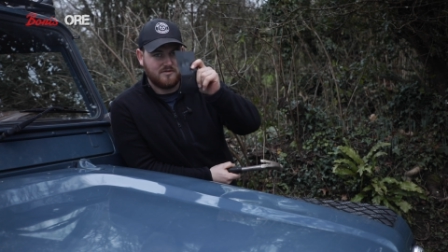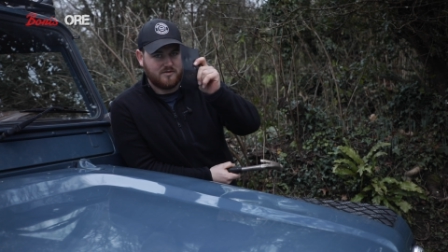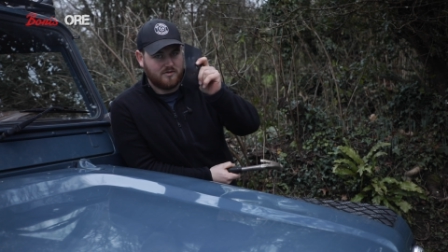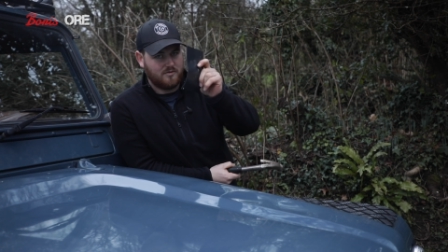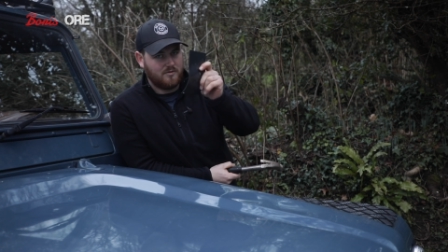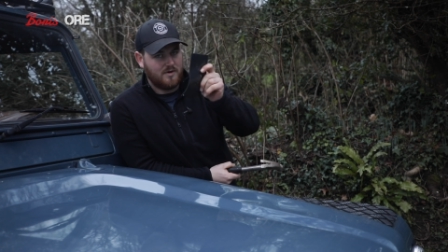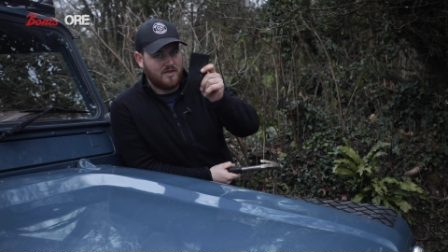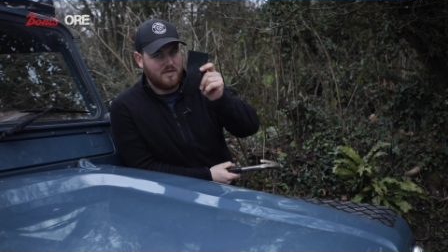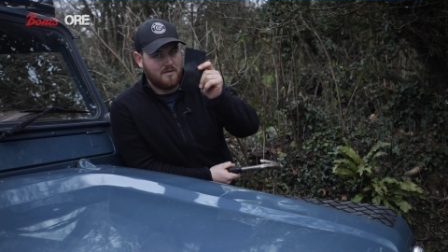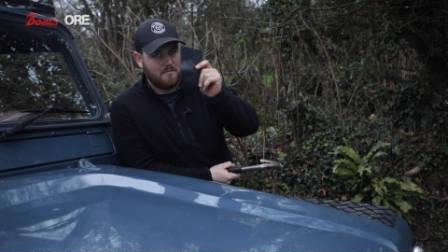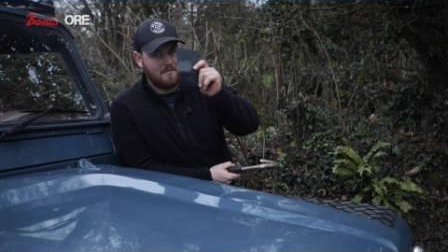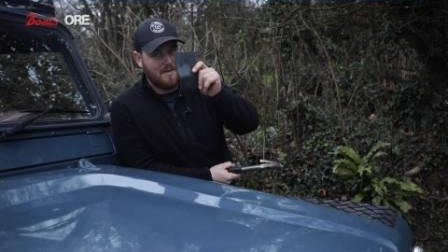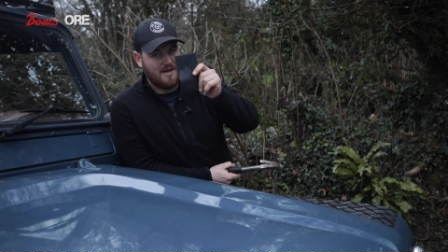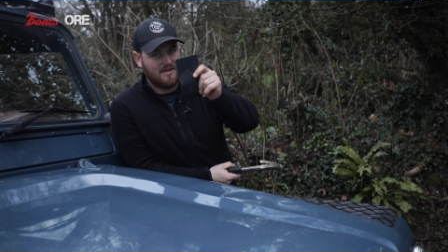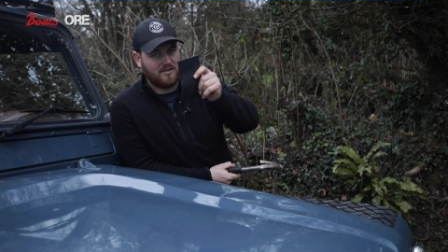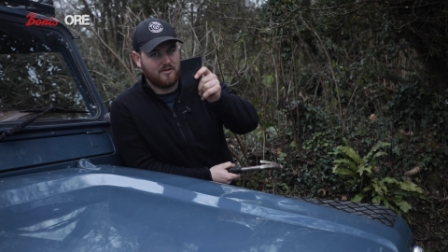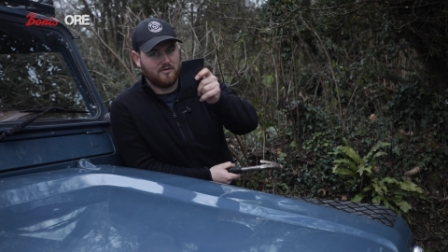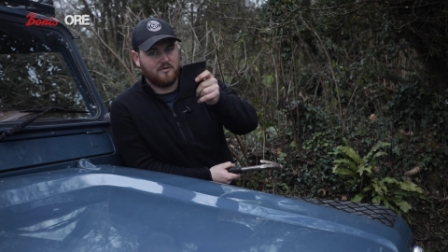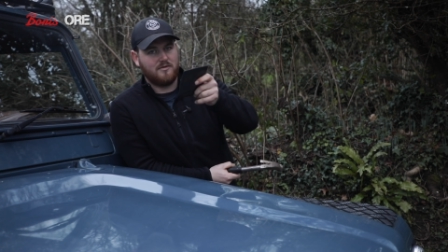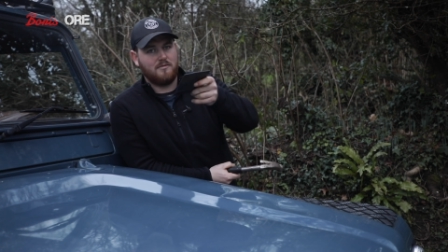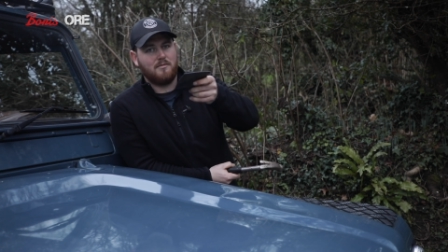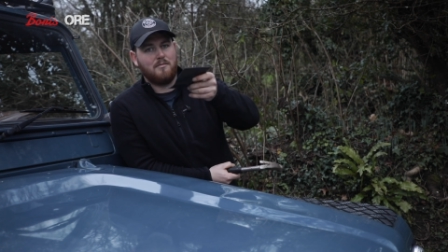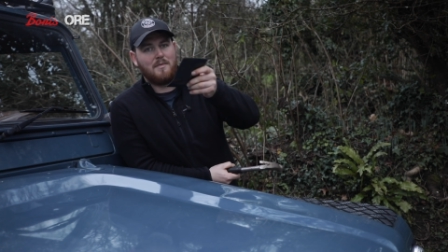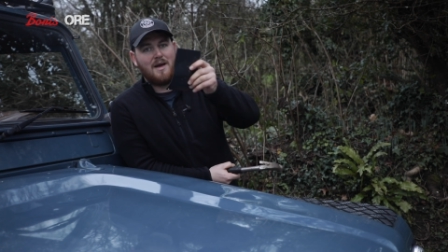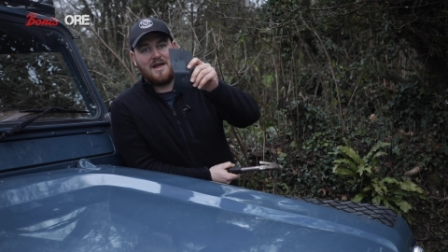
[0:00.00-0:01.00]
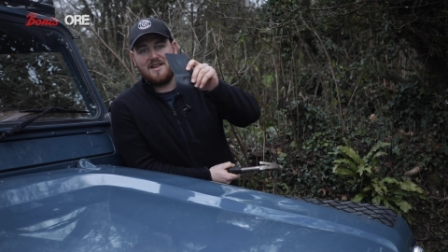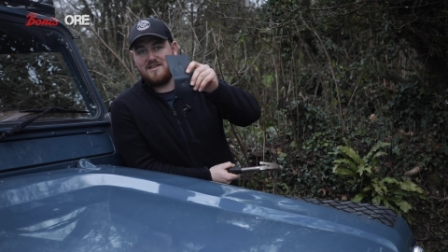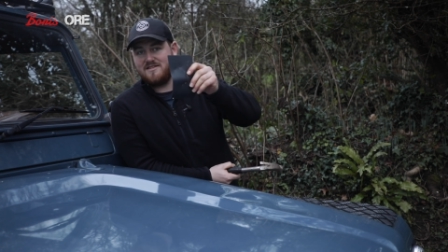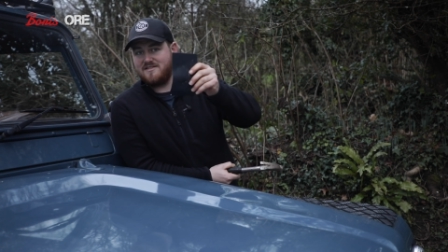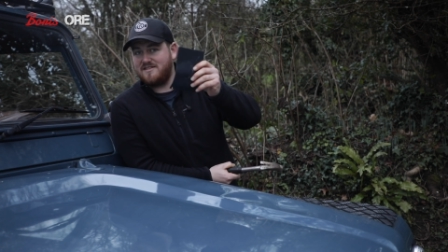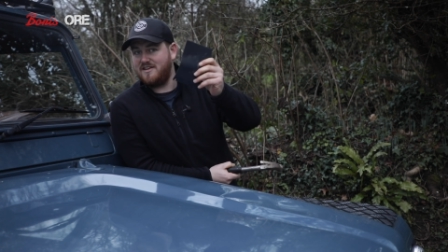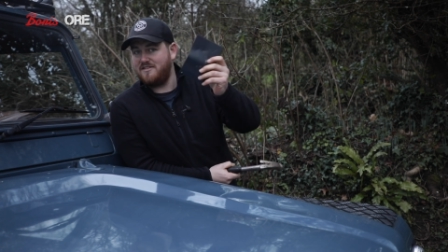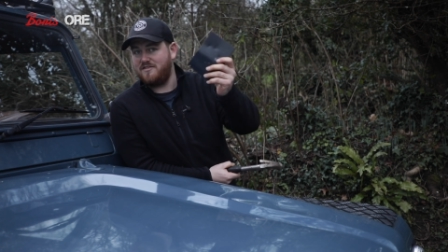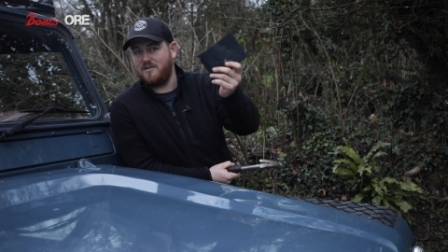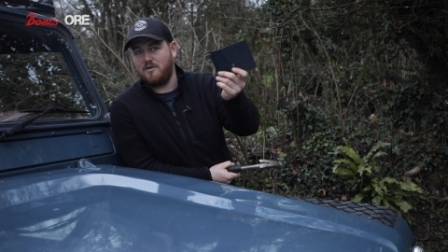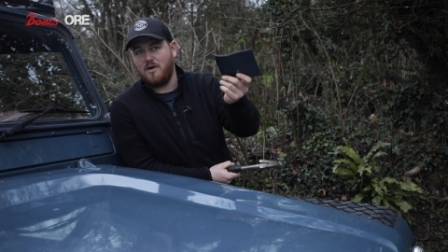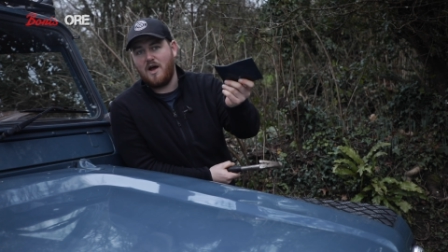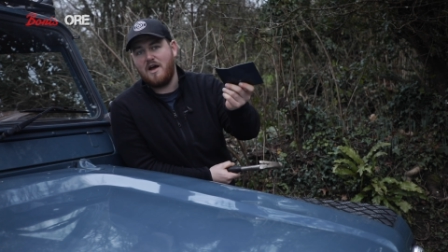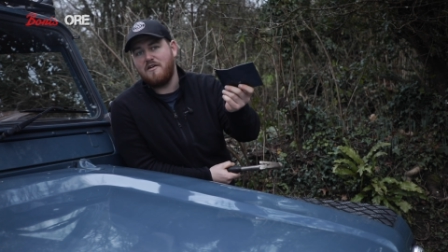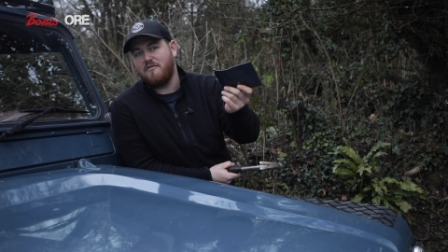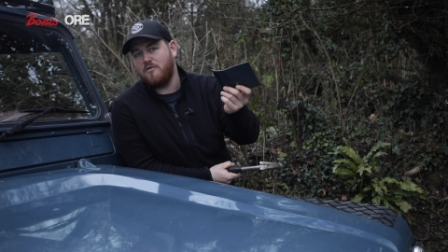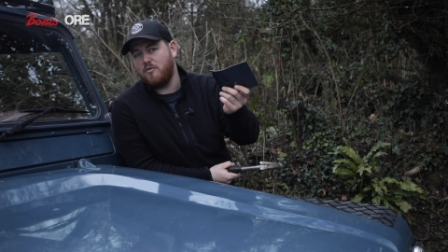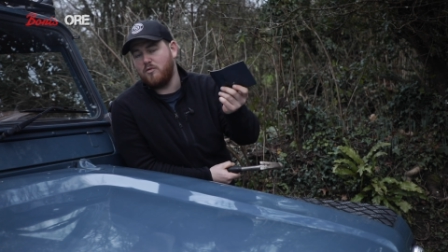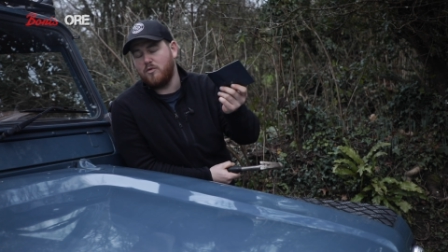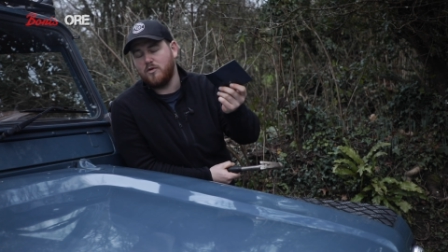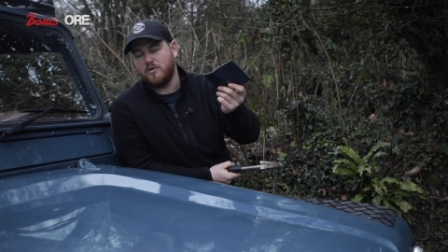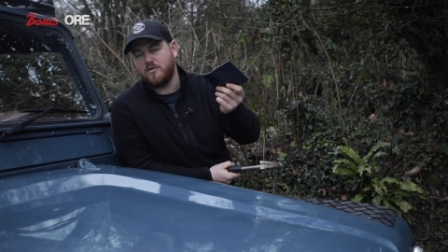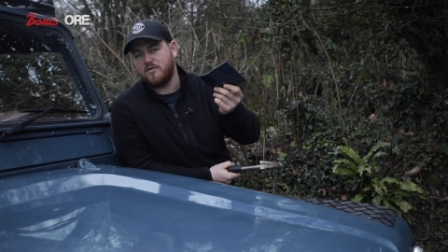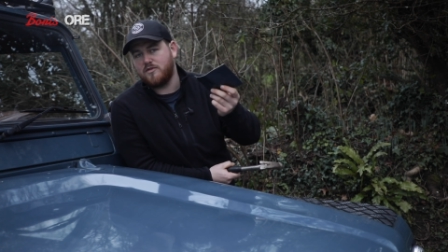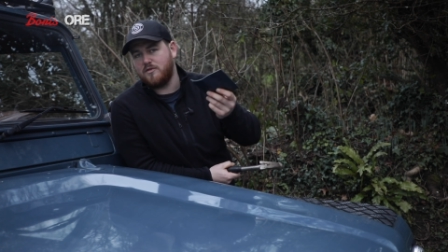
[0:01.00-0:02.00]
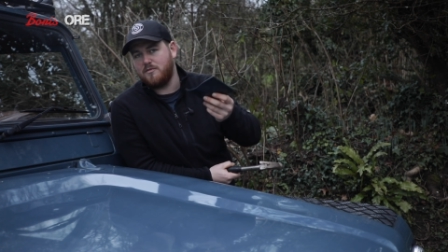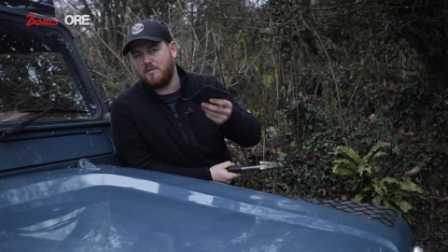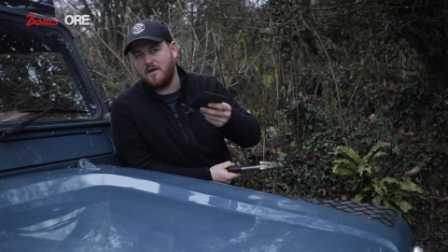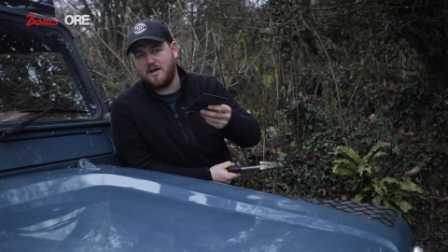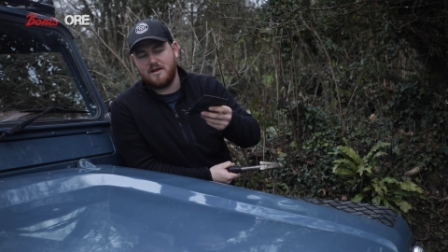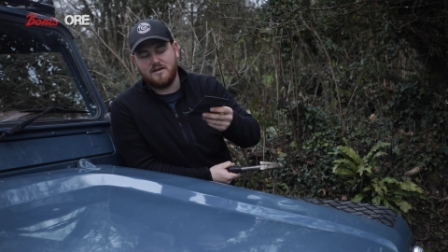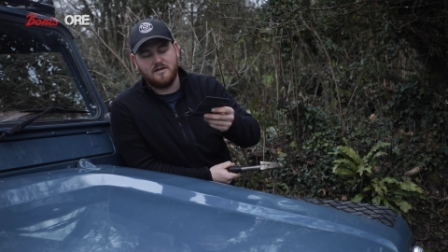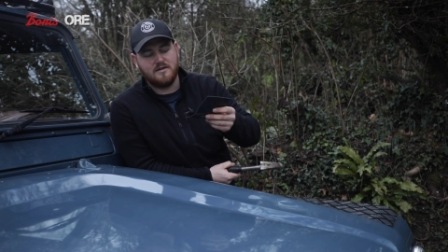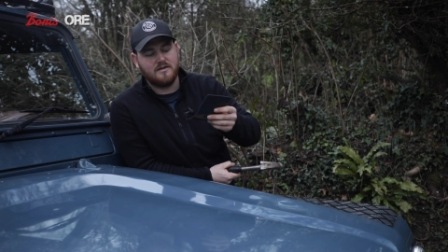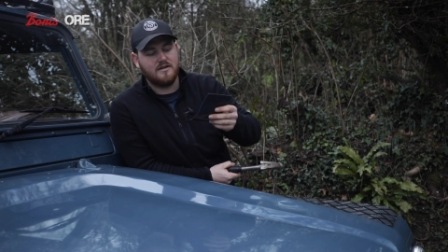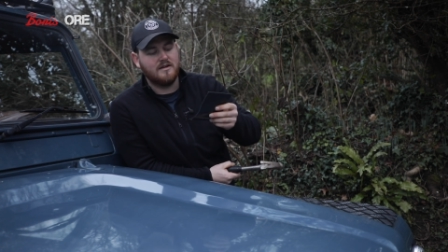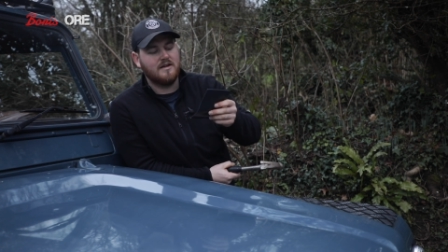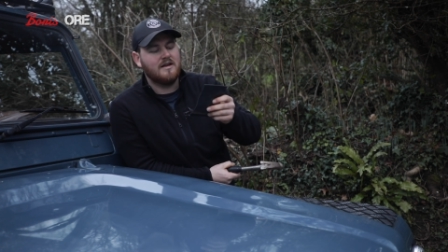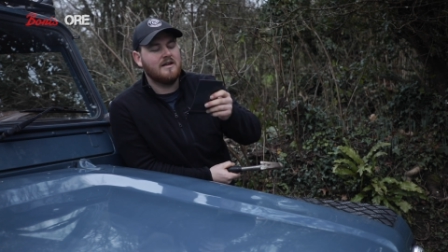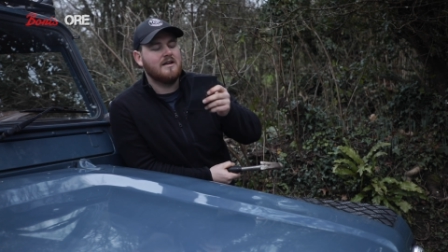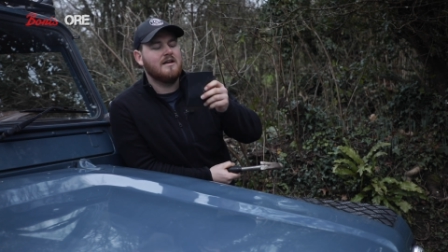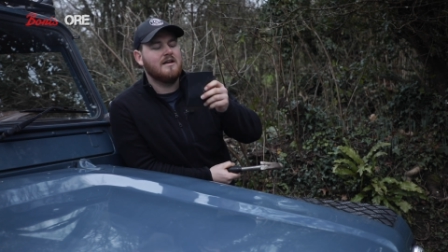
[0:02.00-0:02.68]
so when the metal bends, if it ever was to bend,